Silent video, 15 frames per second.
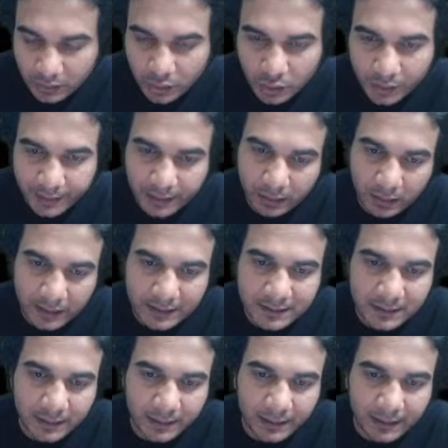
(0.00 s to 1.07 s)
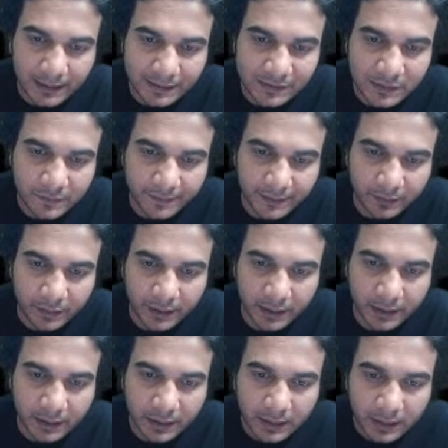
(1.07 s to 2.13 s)
Okay, now answer the last one.
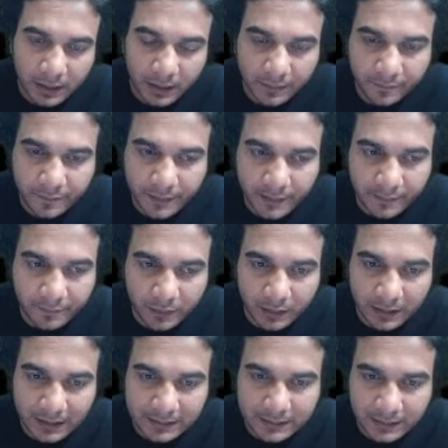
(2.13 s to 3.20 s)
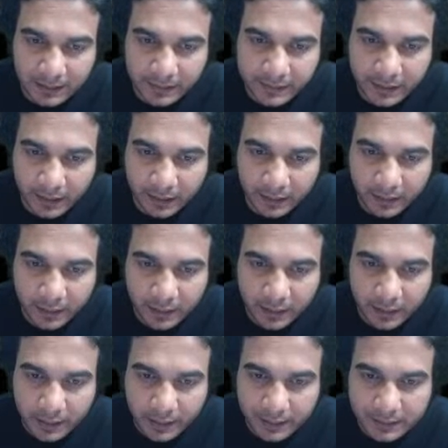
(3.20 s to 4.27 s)
Okay, I am waiting for last answer.
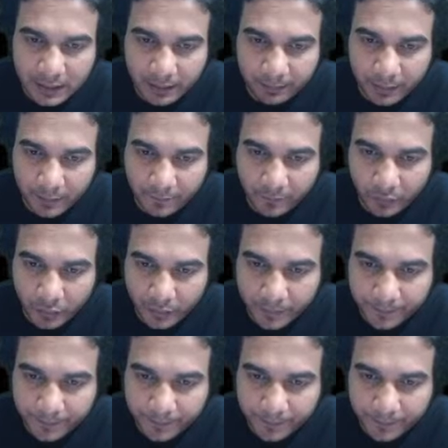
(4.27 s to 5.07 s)
Example 4.